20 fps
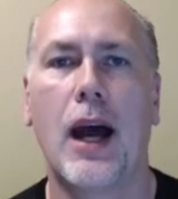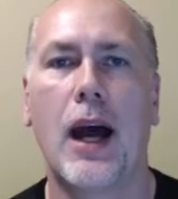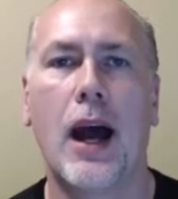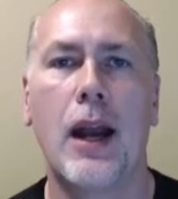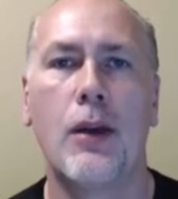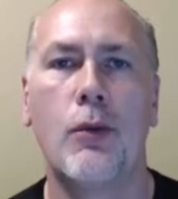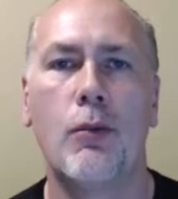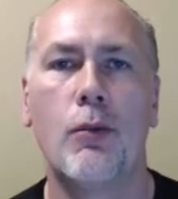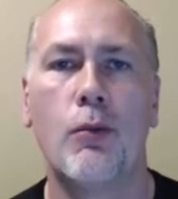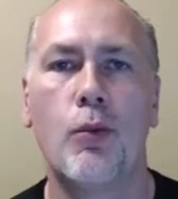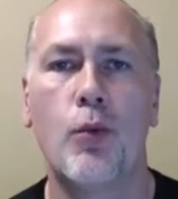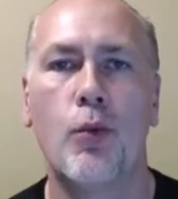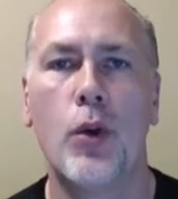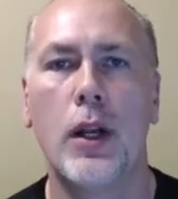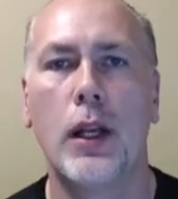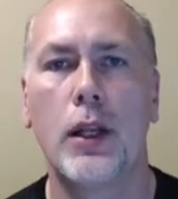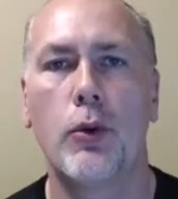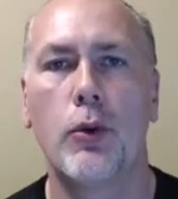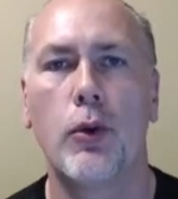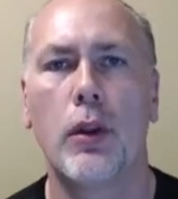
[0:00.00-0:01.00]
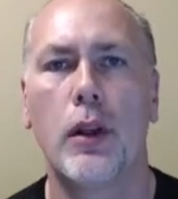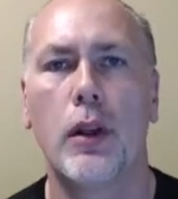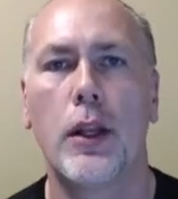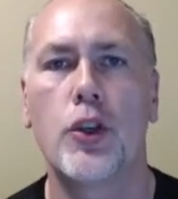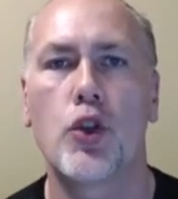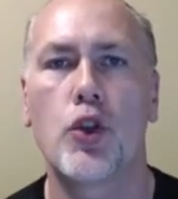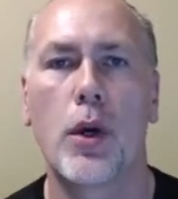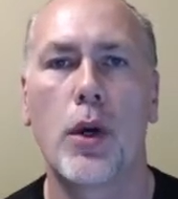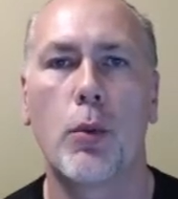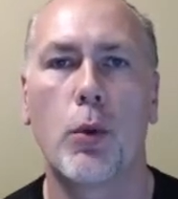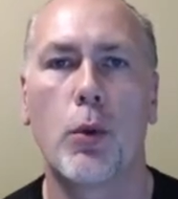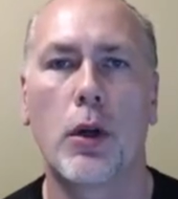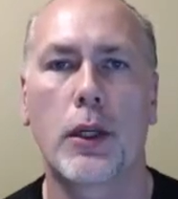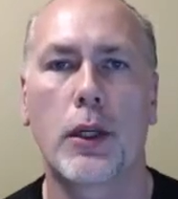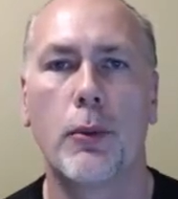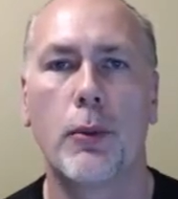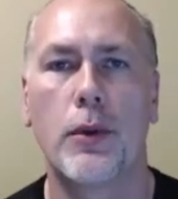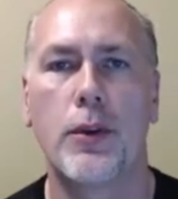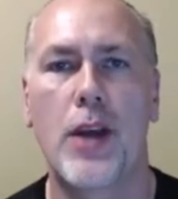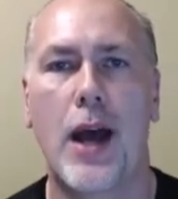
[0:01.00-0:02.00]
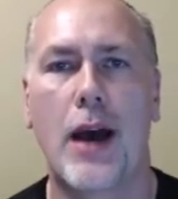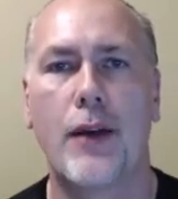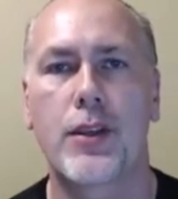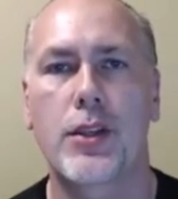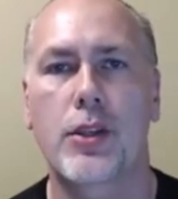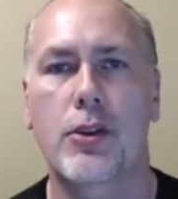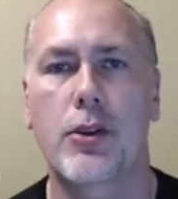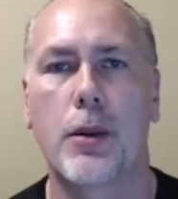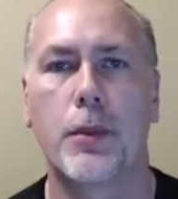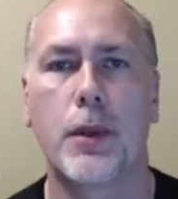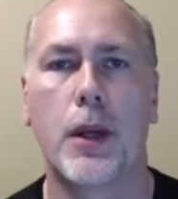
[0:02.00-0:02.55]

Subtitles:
I really enjoy working with JavaScript.